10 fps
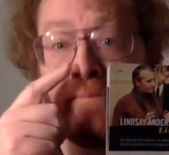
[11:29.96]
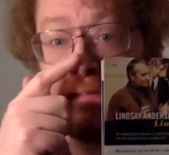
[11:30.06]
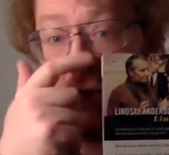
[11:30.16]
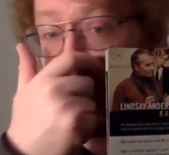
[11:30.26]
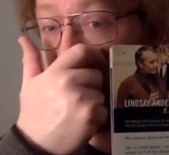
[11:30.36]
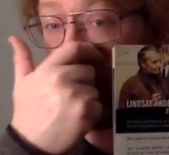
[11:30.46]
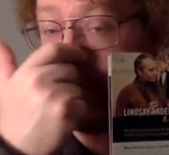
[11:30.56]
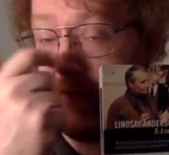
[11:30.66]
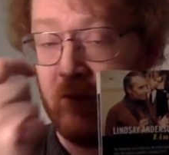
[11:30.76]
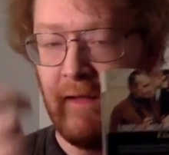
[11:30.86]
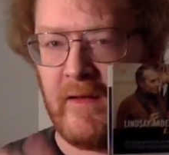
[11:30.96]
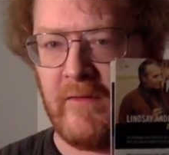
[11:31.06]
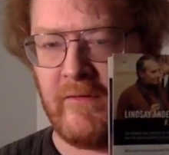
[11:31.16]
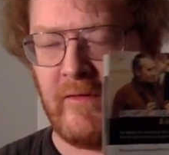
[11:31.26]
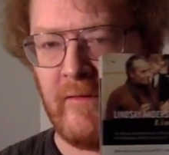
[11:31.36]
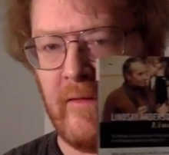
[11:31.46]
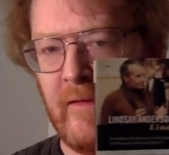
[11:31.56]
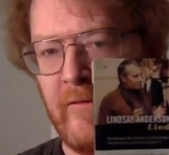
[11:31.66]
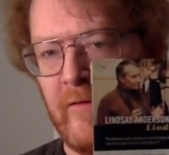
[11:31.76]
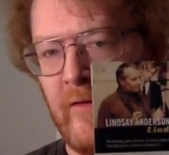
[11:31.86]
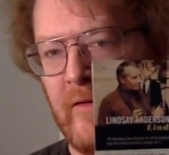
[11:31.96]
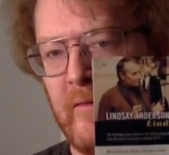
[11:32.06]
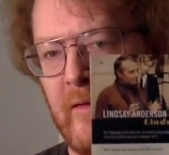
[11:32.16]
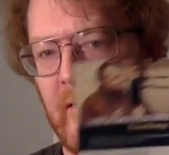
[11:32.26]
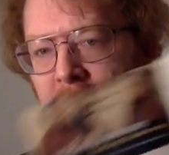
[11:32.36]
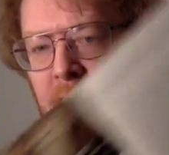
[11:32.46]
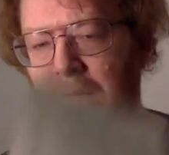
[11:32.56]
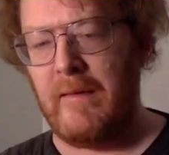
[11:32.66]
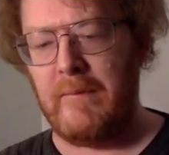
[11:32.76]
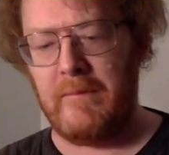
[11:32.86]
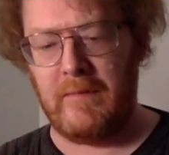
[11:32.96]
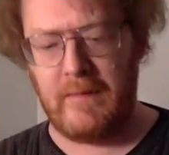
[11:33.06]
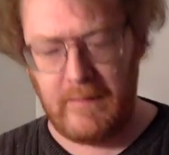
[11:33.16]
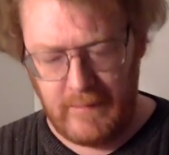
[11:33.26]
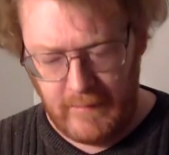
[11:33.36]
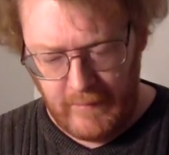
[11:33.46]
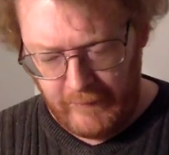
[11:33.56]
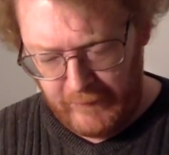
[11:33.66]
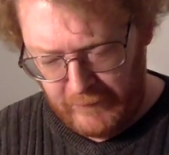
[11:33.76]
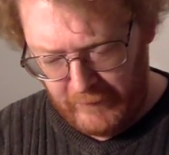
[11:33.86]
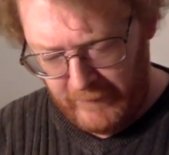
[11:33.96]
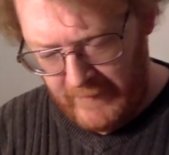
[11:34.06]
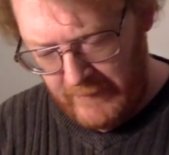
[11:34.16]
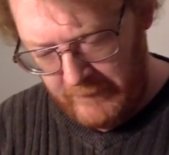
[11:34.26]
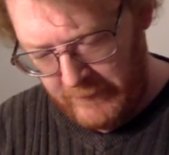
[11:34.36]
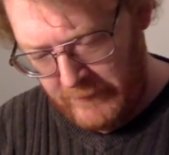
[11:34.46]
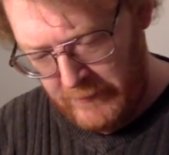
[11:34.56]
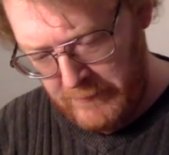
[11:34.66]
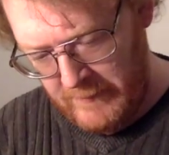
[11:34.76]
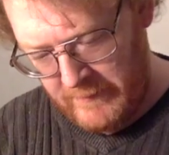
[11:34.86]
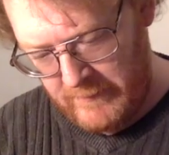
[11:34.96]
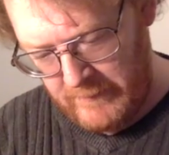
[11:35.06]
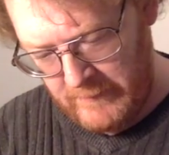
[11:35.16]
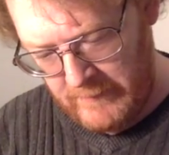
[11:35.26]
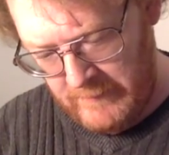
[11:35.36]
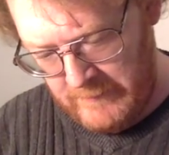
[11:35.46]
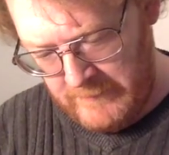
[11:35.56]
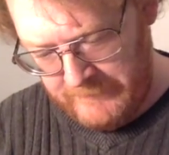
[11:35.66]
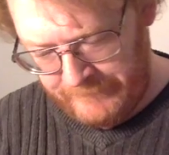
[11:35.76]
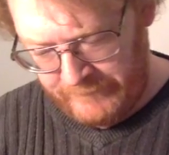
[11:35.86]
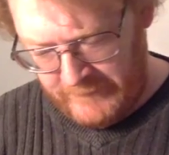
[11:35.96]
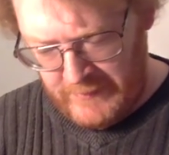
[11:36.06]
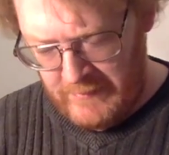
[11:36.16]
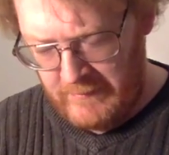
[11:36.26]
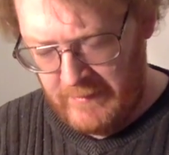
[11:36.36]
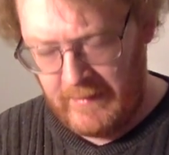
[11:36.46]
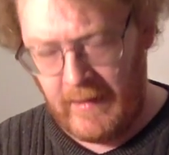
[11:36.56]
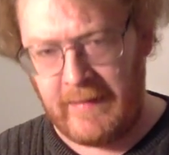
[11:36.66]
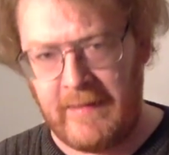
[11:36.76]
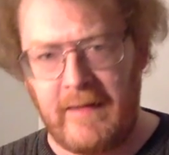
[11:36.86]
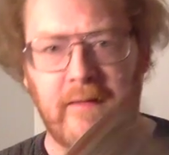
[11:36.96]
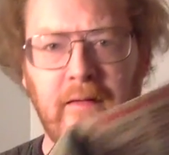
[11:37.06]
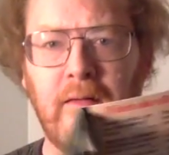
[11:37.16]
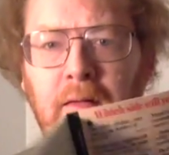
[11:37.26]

and not as well done as it, if it, um, as it turned out with Kubrick. You know, I, I think